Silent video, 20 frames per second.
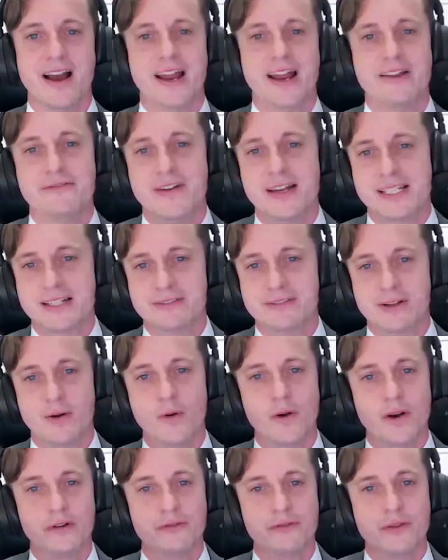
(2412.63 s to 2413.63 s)
And effectively,
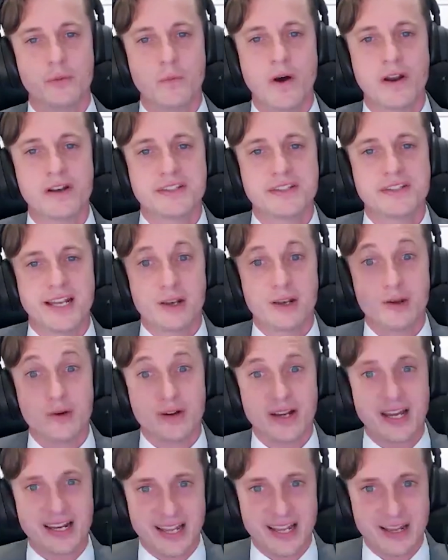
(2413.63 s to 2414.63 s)
all of the ones that I
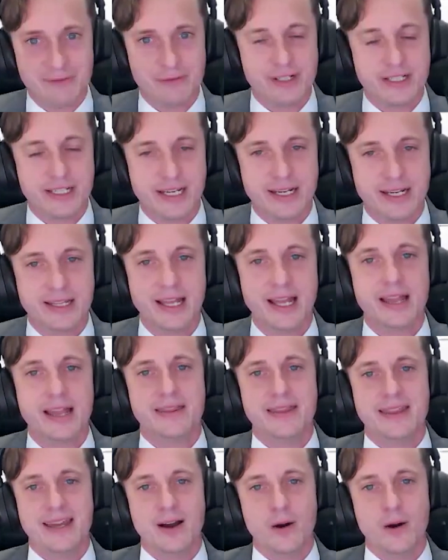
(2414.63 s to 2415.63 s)
look at every day,
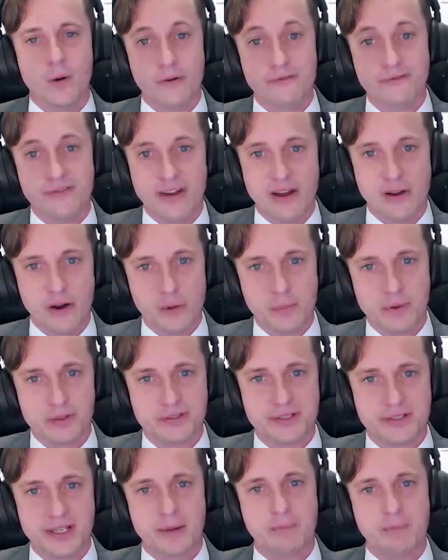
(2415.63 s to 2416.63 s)
they are all
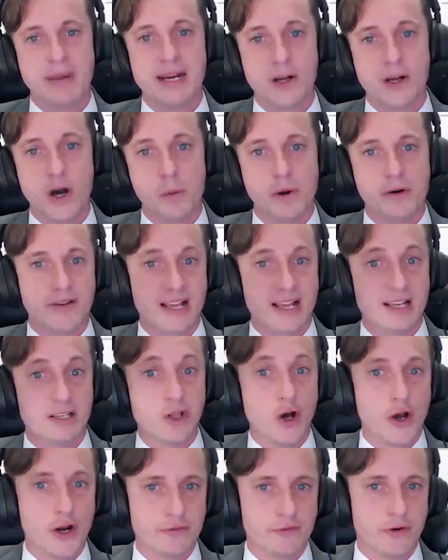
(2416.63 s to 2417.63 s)
variables that are made up of a
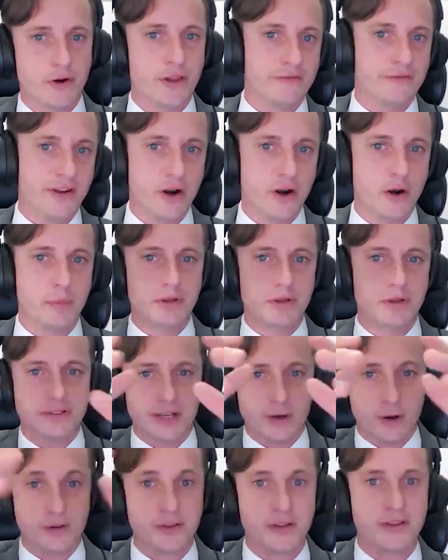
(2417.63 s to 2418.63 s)
lot of other variables
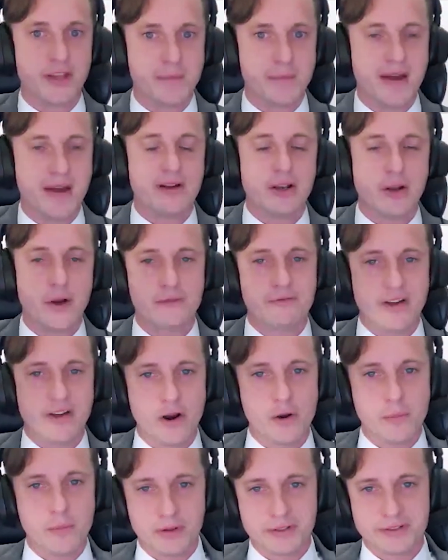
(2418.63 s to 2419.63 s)
that under them have a lot of
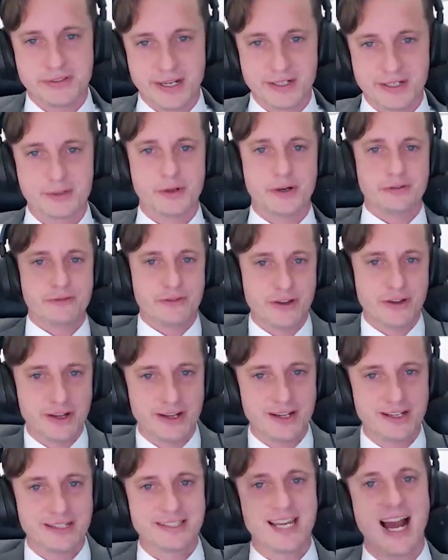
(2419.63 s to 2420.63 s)
variables, and then it sort of
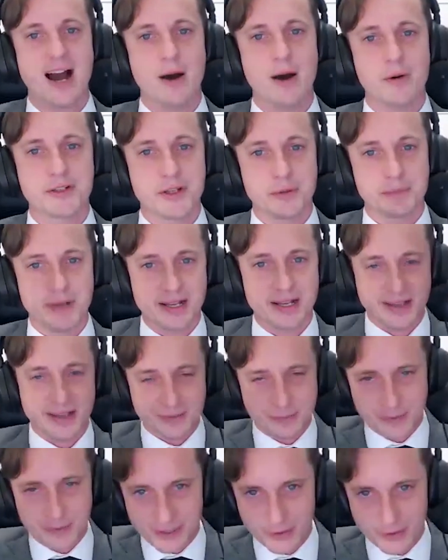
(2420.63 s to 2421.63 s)
towers up like
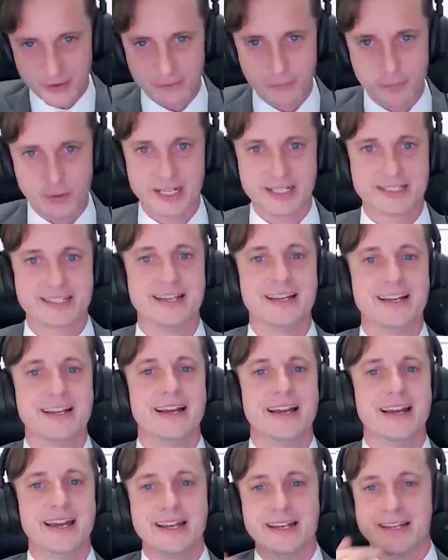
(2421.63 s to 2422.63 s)
that with a lot of weights.
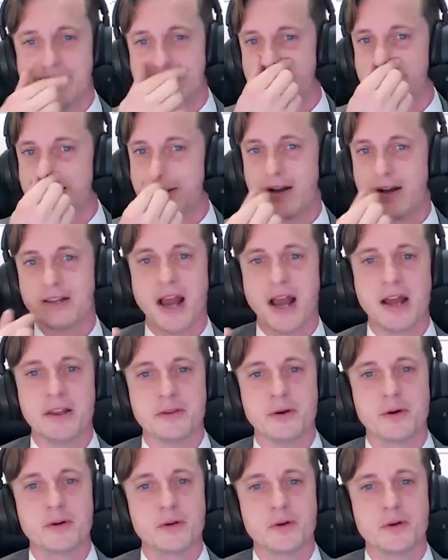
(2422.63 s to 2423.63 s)
And so I
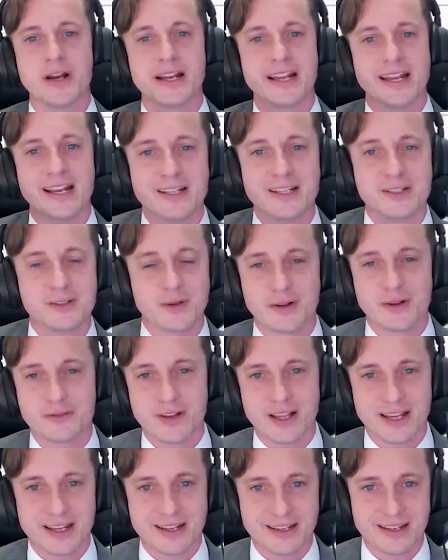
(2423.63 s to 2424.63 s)
don't look at any sort of
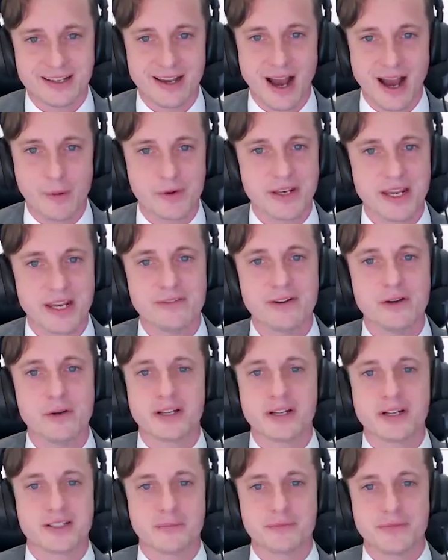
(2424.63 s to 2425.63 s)
like I would never look
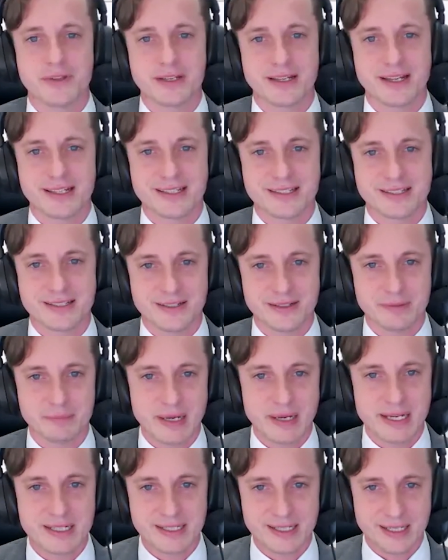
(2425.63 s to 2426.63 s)
at something as
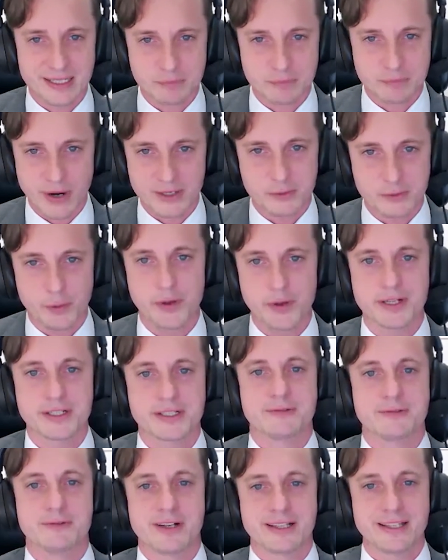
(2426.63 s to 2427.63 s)
basic as price earnings or
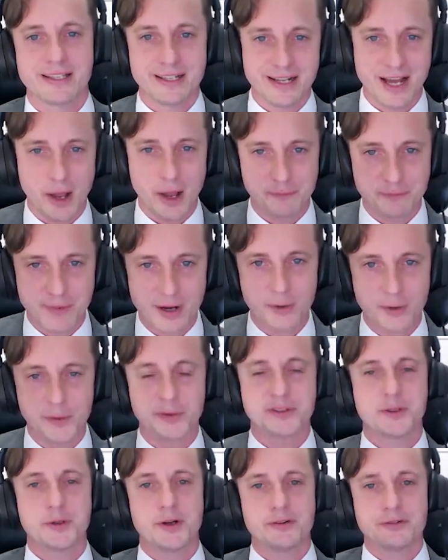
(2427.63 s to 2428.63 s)
something like that. I have my
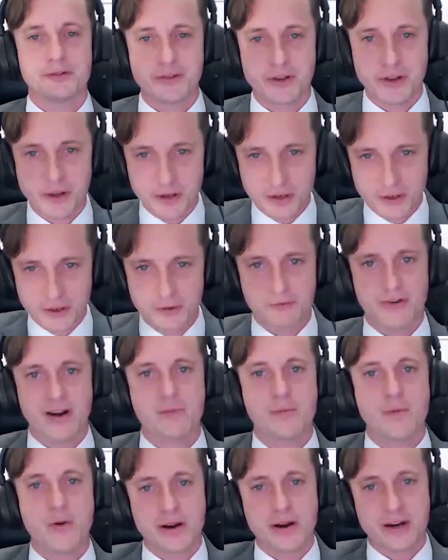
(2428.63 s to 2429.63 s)
own sort of
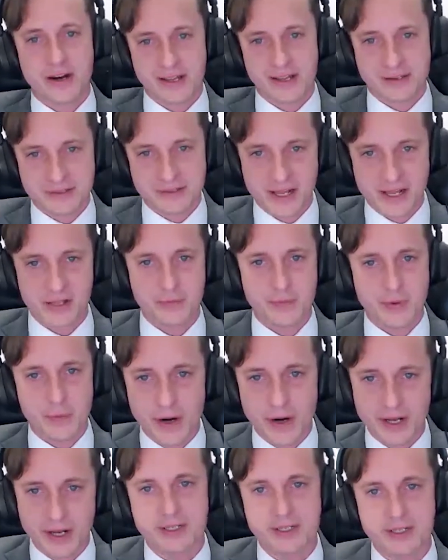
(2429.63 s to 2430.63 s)
framework that tells me
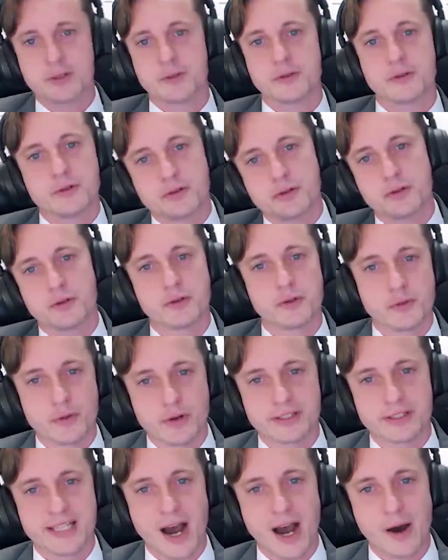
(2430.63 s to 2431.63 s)
what I need to
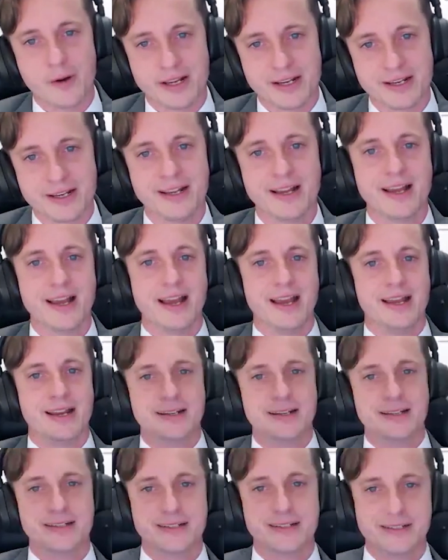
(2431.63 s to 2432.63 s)
drill down in,
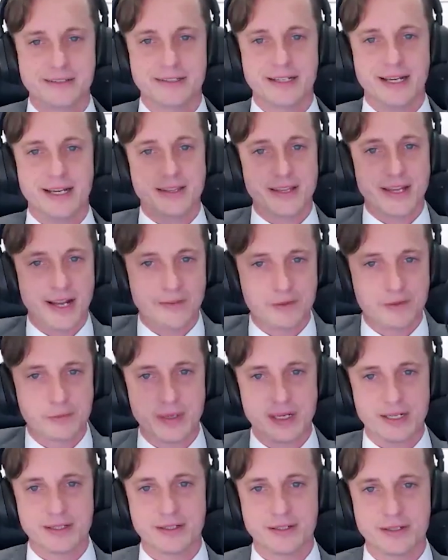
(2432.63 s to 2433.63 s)
and that I've
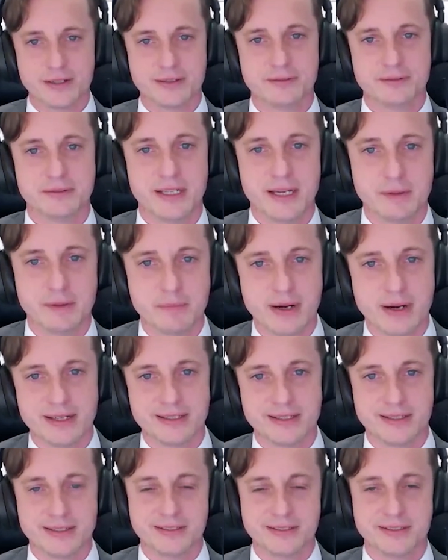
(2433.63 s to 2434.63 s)
spent
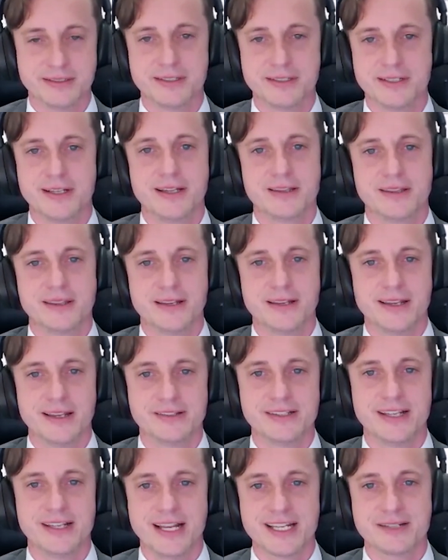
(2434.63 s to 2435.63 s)
my
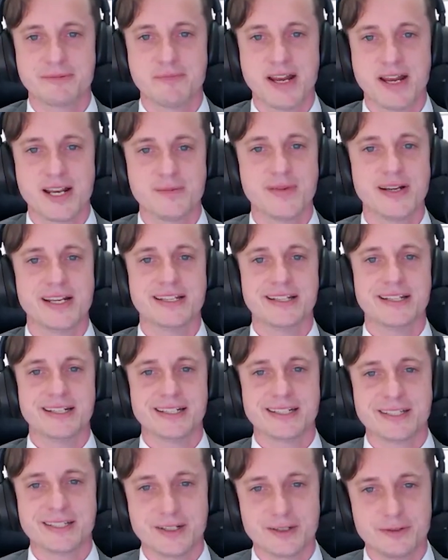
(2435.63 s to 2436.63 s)
the last many
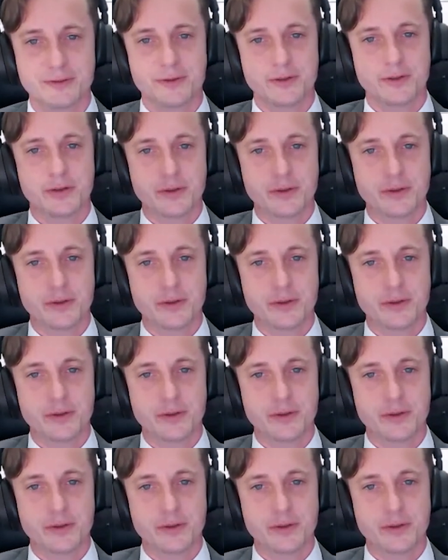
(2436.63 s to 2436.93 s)
years of